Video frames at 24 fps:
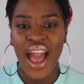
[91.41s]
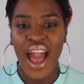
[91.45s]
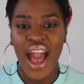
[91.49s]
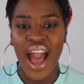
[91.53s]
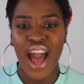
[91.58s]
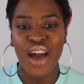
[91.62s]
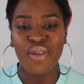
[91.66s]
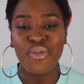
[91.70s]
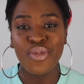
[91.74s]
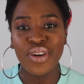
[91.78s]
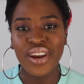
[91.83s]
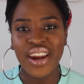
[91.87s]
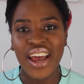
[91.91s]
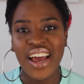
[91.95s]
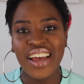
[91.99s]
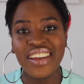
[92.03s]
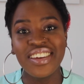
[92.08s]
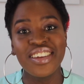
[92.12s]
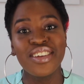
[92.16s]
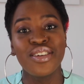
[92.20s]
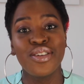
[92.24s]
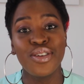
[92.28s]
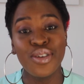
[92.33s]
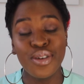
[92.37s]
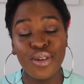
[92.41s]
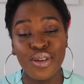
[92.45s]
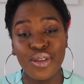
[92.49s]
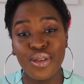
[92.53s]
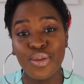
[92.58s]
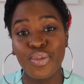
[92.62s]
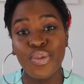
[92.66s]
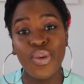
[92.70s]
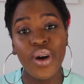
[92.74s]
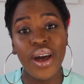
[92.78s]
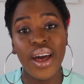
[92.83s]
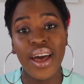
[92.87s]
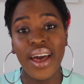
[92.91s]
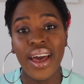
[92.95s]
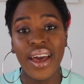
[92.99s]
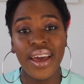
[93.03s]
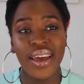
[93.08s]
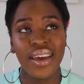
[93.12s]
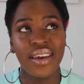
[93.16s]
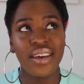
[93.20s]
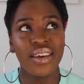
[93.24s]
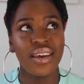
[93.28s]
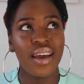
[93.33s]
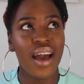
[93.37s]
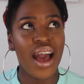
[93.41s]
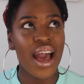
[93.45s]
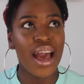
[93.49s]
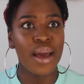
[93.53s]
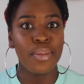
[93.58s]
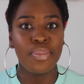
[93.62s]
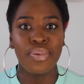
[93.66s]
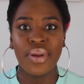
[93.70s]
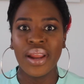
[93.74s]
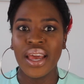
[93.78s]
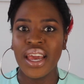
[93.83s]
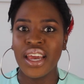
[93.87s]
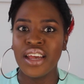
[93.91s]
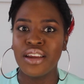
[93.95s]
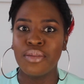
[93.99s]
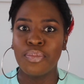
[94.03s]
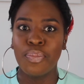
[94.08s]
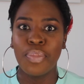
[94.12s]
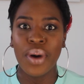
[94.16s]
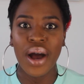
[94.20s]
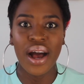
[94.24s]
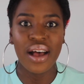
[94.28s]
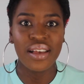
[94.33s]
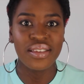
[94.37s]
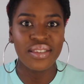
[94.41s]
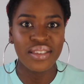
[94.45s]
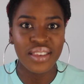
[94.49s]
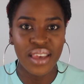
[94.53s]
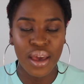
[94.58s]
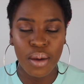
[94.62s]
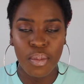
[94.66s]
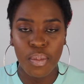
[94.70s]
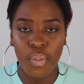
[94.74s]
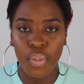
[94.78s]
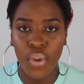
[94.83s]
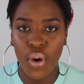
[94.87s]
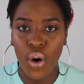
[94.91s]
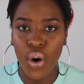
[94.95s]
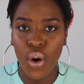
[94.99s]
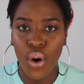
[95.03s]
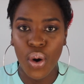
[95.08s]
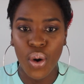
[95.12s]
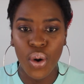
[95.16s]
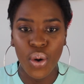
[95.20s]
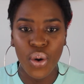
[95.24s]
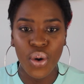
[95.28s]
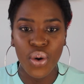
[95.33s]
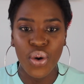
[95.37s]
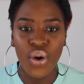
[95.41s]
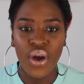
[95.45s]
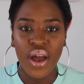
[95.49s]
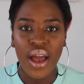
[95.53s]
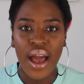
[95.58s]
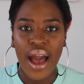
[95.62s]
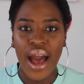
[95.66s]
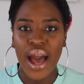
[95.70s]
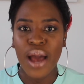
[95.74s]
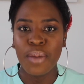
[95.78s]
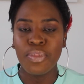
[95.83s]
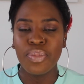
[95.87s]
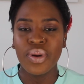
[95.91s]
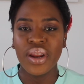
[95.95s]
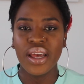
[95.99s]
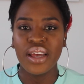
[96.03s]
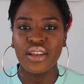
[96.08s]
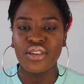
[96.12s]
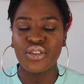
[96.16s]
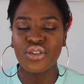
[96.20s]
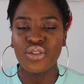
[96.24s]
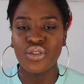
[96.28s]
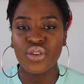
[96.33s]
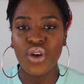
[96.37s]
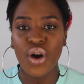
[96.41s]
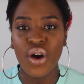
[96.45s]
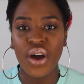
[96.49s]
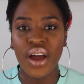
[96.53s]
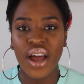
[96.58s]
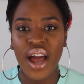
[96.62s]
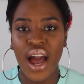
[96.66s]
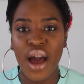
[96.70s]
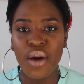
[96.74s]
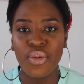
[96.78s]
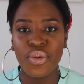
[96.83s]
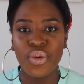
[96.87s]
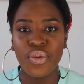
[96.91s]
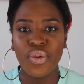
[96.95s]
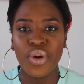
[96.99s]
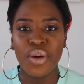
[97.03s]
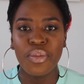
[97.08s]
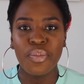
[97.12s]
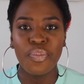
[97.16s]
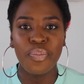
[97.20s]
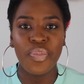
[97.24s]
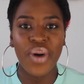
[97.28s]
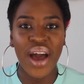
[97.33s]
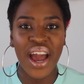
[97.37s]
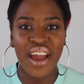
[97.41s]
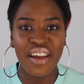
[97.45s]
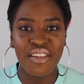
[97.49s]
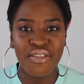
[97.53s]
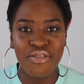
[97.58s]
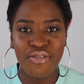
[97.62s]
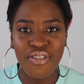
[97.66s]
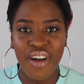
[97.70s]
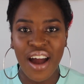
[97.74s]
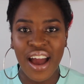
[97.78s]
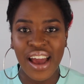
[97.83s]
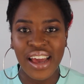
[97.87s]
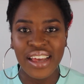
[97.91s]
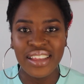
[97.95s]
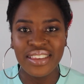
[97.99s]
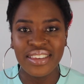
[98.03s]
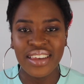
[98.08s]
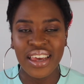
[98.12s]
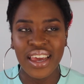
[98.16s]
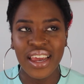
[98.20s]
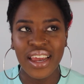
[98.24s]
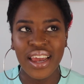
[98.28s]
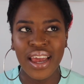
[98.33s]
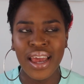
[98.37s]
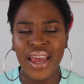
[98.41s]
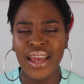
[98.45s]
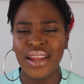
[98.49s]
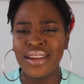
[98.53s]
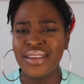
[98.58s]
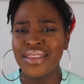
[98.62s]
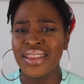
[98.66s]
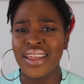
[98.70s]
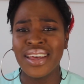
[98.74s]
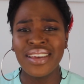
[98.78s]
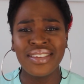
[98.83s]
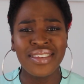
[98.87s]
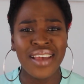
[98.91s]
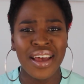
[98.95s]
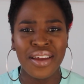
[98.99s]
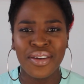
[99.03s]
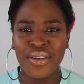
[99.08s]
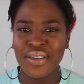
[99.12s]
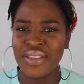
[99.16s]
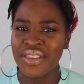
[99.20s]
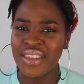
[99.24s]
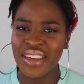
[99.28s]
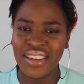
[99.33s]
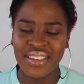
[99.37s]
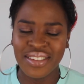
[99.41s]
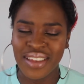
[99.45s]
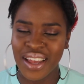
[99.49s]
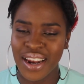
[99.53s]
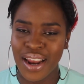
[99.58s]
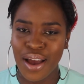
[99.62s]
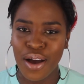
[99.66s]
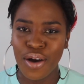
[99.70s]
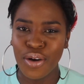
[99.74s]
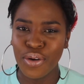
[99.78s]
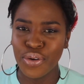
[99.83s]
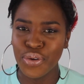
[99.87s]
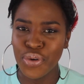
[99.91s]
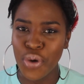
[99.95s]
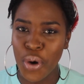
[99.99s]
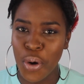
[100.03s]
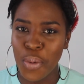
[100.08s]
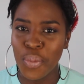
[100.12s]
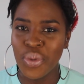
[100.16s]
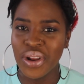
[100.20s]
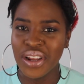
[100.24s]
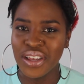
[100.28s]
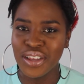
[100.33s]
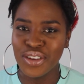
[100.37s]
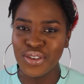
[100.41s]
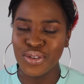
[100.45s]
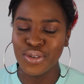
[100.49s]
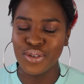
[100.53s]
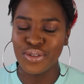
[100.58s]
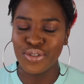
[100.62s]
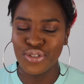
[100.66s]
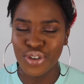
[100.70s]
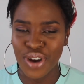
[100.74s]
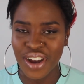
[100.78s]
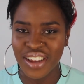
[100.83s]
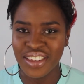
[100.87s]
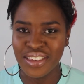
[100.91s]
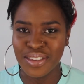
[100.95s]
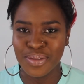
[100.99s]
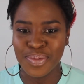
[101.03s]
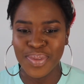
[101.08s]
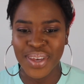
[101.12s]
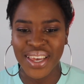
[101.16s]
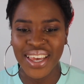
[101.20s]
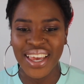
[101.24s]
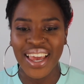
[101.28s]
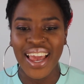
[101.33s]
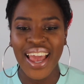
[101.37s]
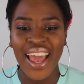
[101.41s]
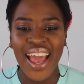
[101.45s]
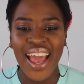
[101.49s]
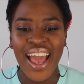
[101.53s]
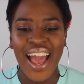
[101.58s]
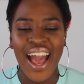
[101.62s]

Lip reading: And when I did youth work, I played basketball, I played soccer, we went bike riding, and these are not things that I would normally do, trust me.